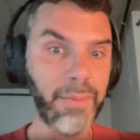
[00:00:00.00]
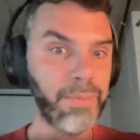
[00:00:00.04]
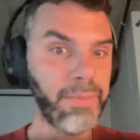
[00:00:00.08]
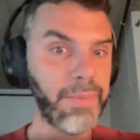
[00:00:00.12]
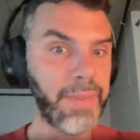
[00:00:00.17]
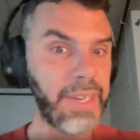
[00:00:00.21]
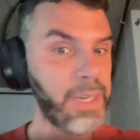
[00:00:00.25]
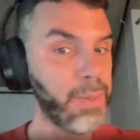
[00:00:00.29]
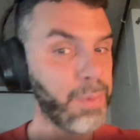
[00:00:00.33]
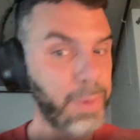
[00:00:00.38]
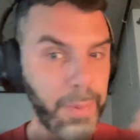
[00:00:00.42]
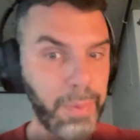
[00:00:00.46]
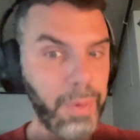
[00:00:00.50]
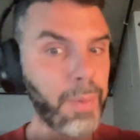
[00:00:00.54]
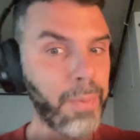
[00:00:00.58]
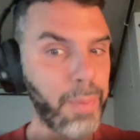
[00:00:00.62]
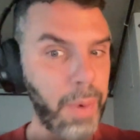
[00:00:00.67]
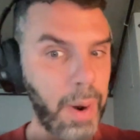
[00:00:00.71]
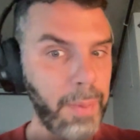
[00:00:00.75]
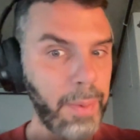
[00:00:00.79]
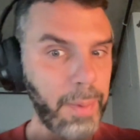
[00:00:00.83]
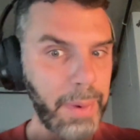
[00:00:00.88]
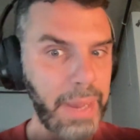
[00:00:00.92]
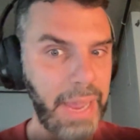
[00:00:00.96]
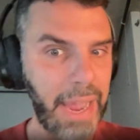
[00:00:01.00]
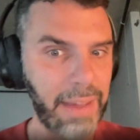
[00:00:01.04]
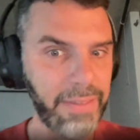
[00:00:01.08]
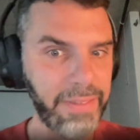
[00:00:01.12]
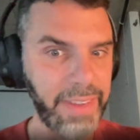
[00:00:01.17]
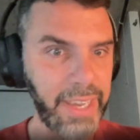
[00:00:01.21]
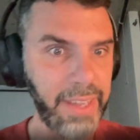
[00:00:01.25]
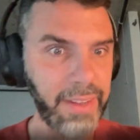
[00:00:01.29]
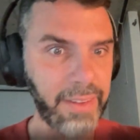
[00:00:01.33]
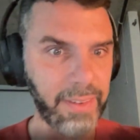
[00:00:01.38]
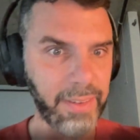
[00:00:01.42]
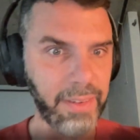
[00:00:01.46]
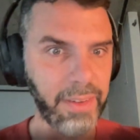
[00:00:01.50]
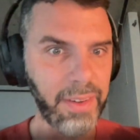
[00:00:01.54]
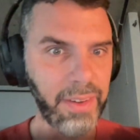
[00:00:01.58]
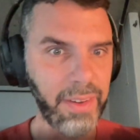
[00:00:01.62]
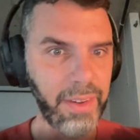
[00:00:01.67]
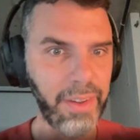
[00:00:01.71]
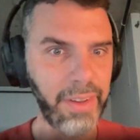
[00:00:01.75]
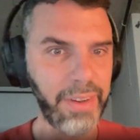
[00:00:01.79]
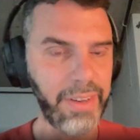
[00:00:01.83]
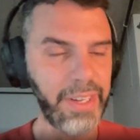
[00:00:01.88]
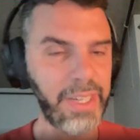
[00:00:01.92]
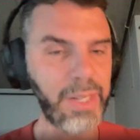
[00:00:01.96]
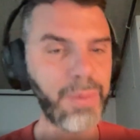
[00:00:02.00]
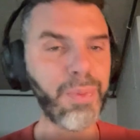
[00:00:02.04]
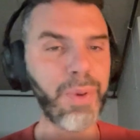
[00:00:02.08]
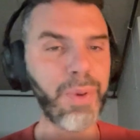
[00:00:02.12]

these people probably have kids. These